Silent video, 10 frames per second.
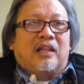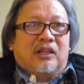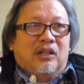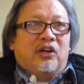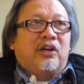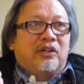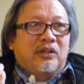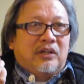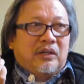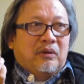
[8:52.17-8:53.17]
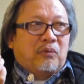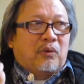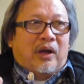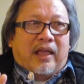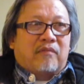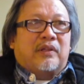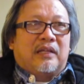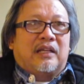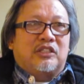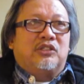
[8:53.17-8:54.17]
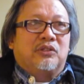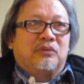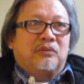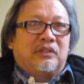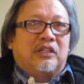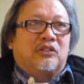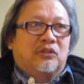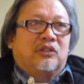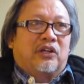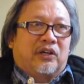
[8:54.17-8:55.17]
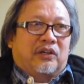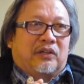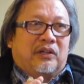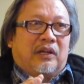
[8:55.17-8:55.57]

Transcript: learn everything that you need to learn